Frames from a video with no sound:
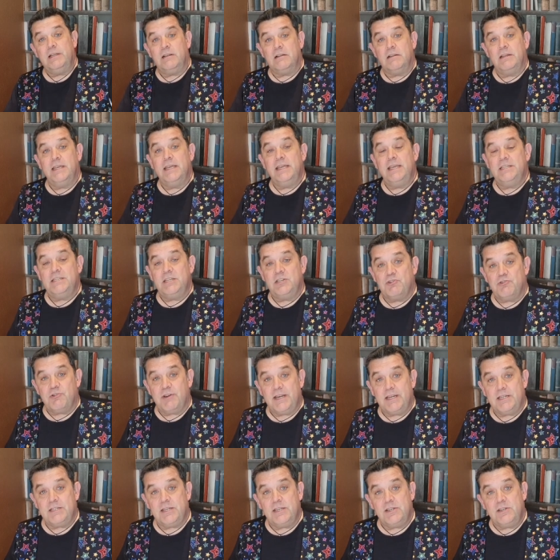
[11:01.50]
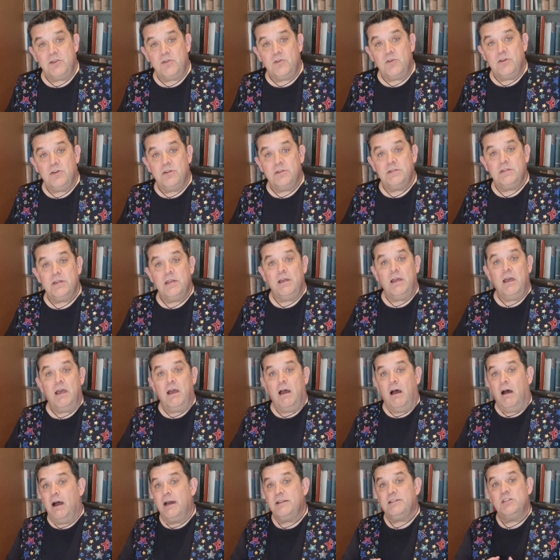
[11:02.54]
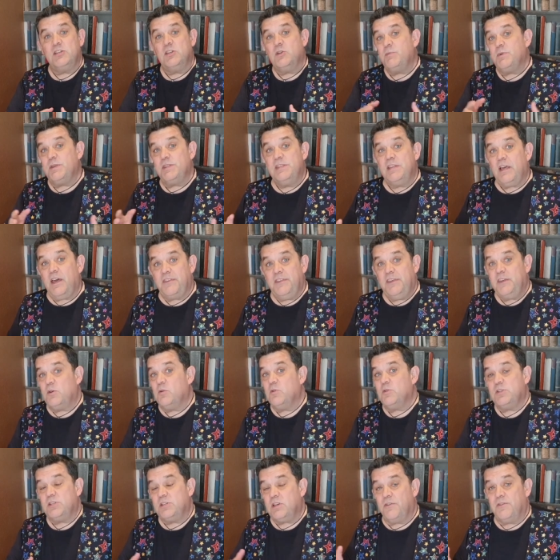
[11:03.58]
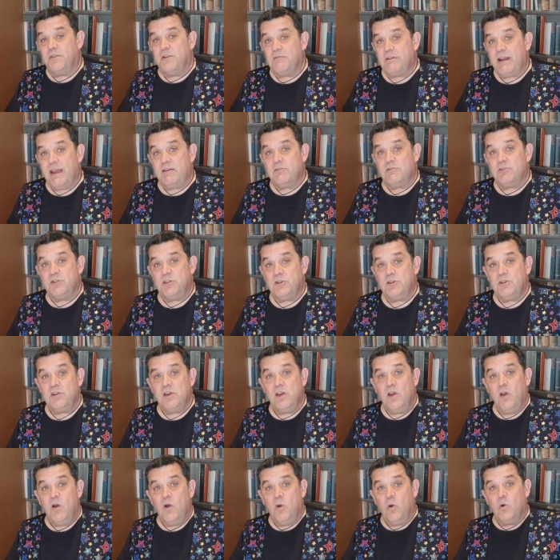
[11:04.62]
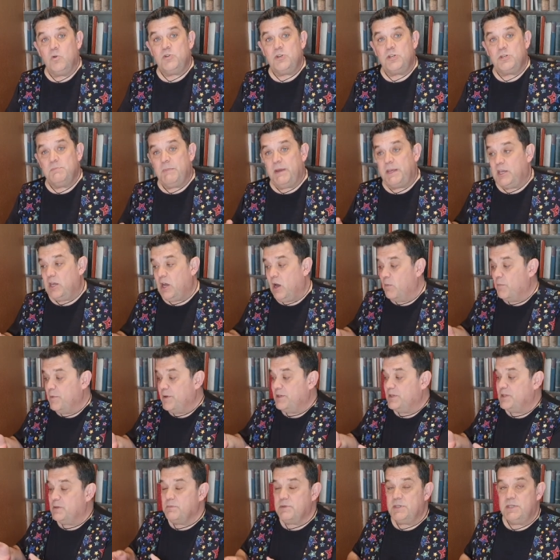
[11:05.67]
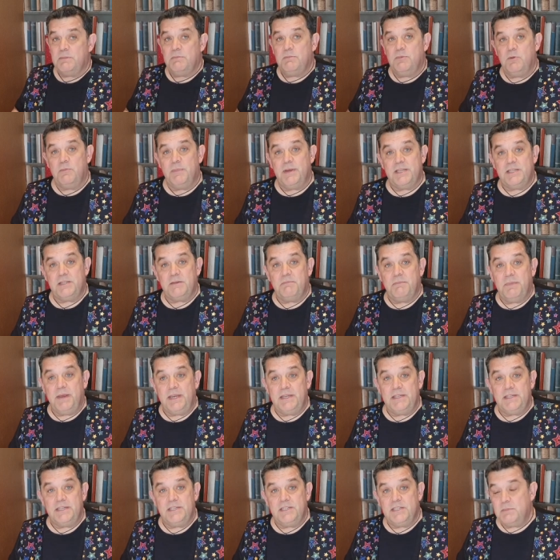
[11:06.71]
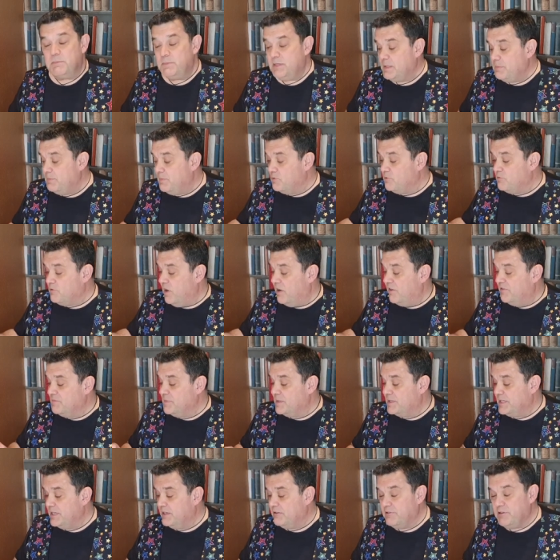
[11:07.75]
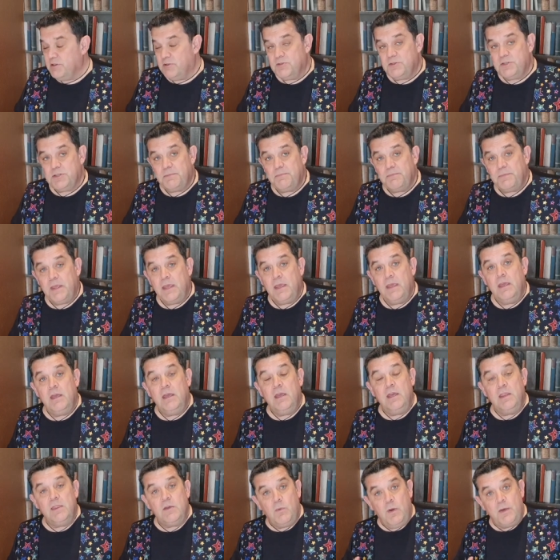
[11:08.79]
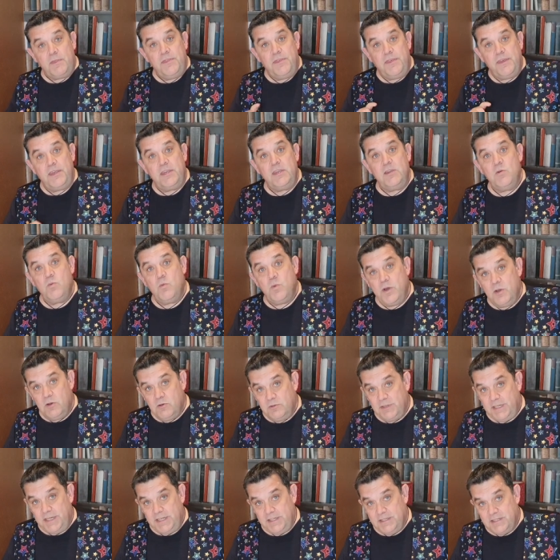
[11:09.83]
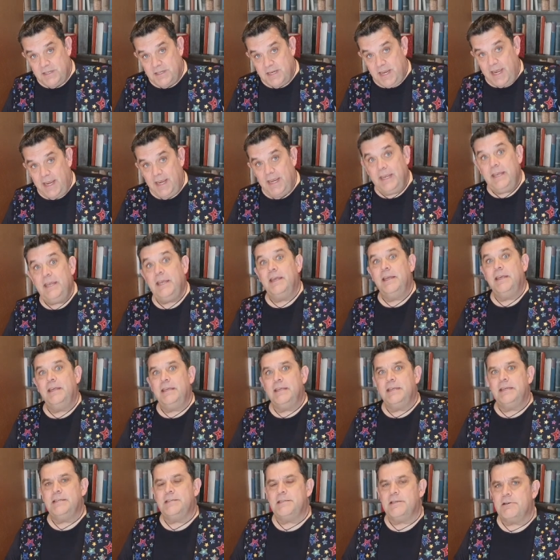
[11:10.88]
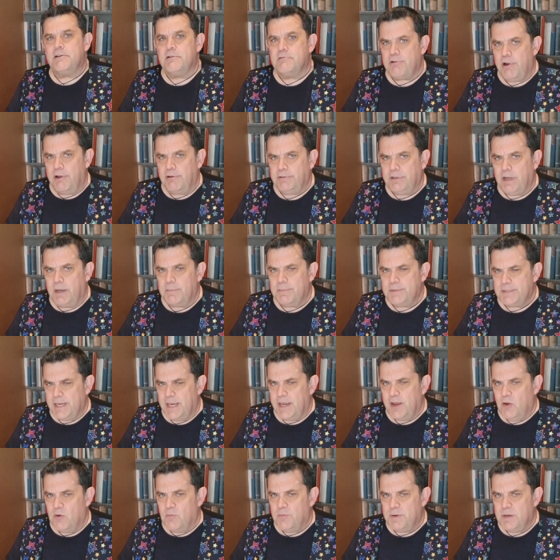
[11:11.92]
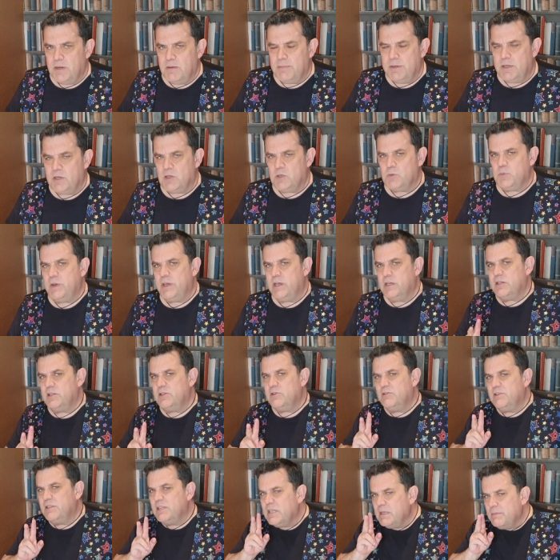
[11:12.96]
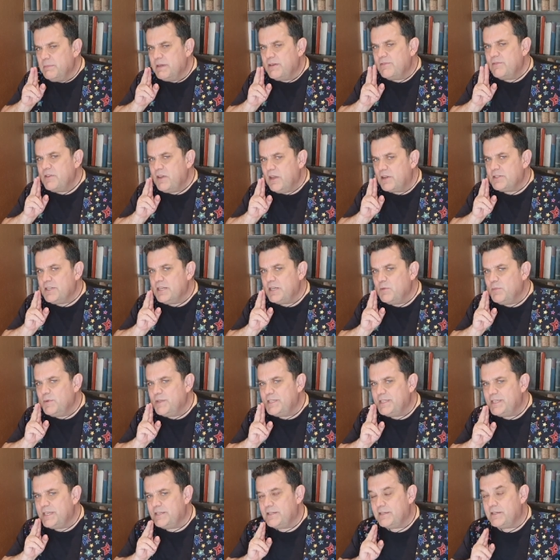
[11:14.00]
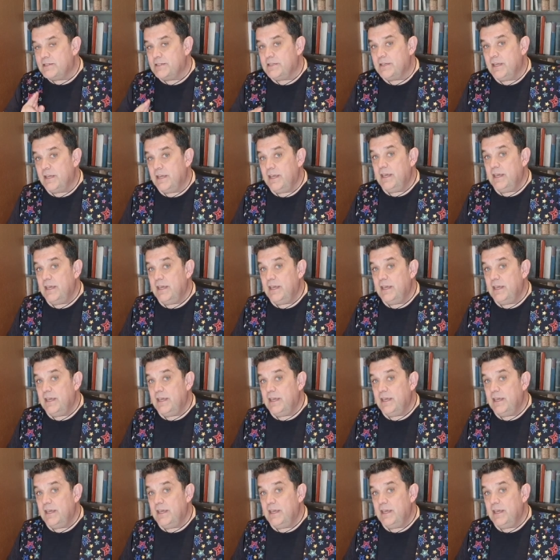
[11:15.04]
little easy tricks that you can either do with nothing or stuff around you or just make up with some simple bits and pieces, some simple craft materials. The one thing you will need today is a grown-up to help you because we're going to do a little bit of cutting with scissors